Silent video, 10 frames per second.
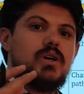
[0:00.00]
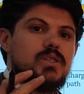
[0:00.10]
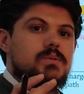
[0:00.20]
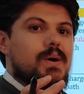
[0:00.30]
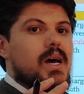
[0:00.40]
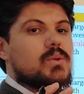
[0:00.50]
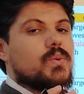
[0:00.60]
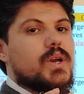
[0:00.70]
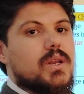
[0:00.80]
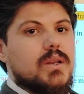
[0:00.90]
charge's path
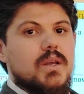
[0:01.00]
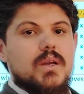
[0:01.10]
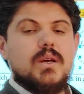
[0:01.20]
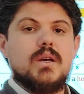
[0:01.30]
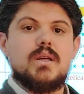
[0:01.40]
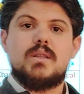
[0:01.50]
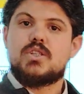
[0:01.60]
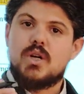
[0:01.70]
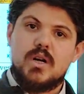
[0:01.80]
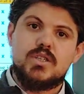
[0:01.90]
when the
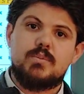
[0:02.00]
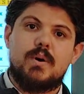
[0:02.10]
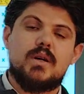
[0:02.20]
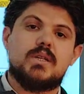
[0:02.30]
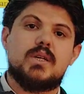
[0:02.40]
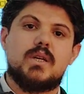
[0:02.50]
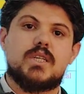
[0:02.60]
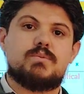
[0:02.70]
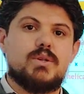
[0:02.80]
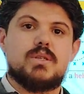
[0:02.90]
charged particle
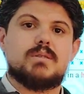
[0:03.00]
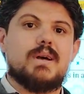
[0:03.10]
experiences a